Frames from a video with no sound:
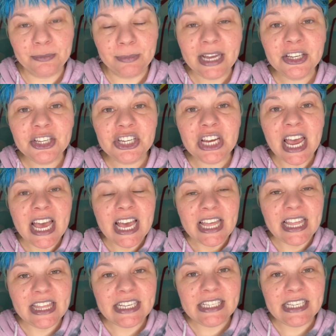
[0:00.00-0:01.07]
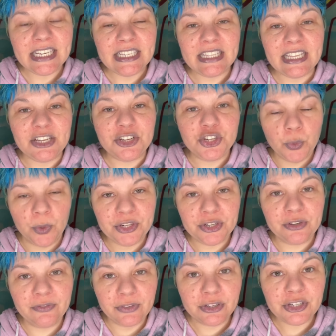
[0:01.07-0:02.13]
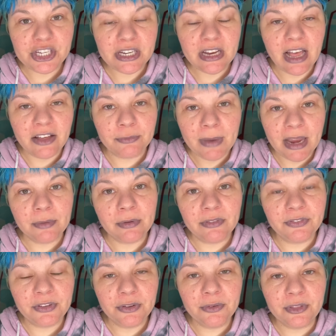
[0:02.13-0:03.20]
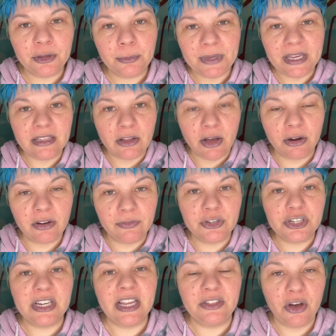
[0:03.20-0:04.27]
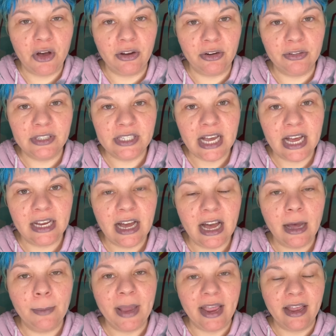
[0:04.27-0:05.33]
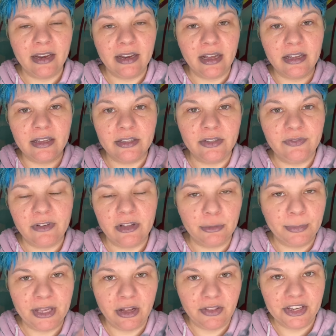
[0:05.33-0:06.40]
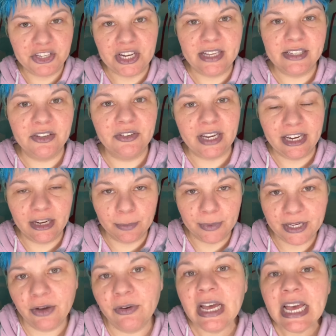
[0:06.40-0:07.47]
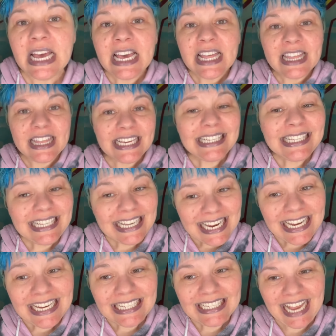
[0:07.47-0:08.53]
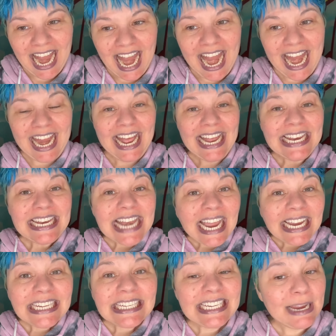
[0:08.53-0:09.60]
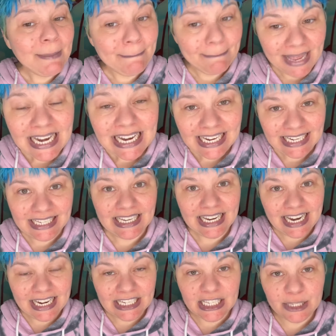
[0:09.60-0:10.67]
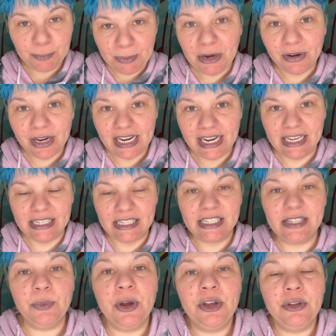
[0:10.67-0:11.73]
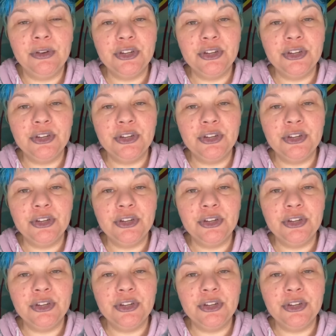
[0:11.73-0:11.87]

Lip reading: much. This is the shorter version of my review. There'll be a longer version at thehauntgirl.com and follow me and all that jazz. Okay, here we go. This is a 90-minute experience where you